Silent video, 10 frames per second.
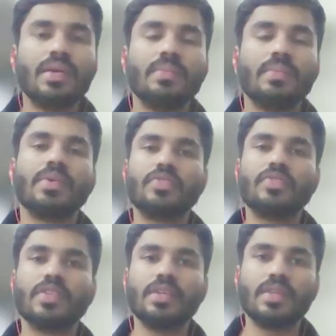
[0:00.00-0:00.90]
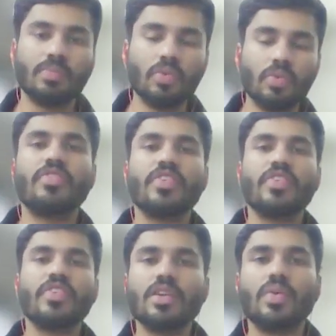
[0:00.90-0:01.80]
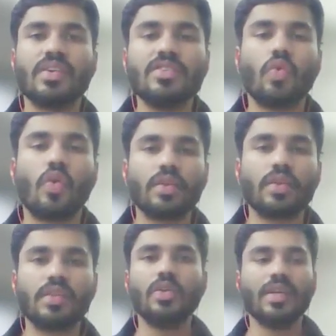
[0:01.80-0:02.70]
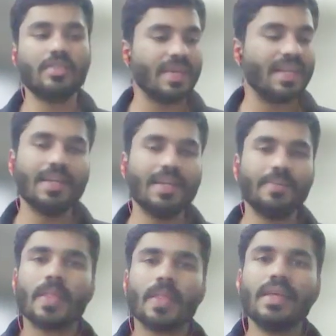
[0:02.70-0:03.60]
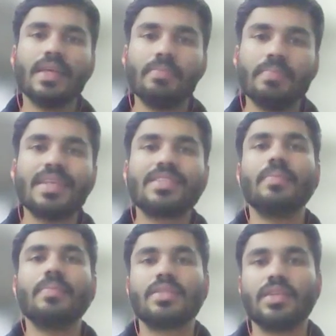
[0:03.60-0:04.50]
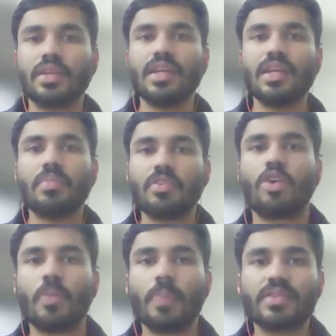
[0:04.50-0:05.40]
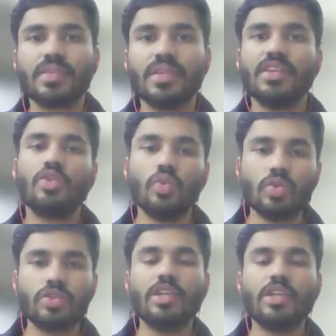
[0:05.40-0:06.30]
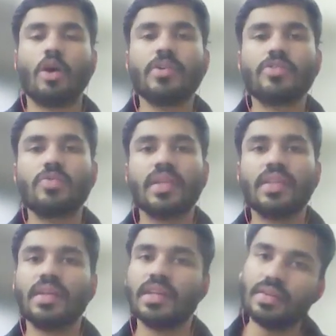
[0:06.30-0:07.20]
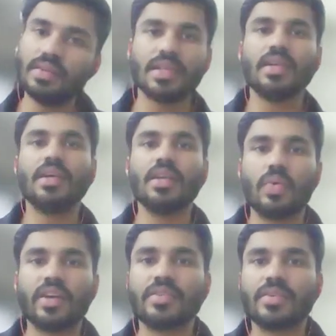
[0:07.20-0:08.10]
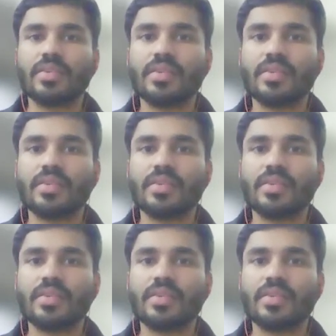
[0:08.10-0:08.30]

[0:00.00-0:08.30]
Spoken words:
because for the most difficult questions, what they do is mainly they mix up a certain number of topics, 2 to 3 topics together in a single question.